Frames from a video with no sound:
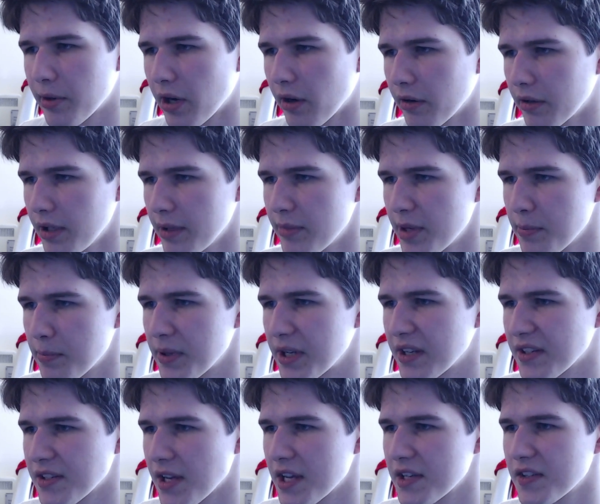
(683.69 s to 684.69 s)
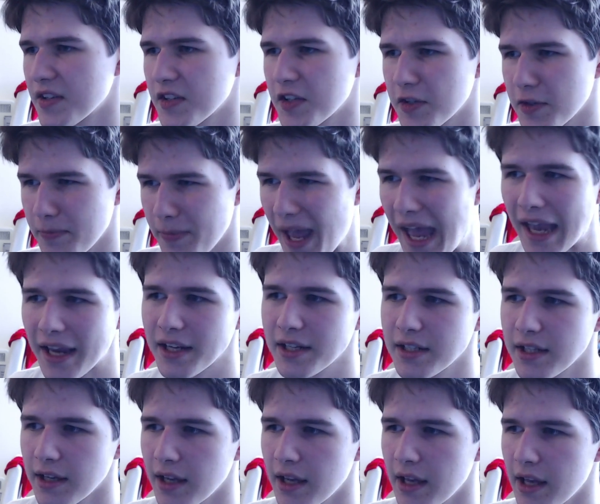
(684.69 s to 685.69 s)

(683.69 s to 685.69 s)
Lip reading: current limit, because I suspect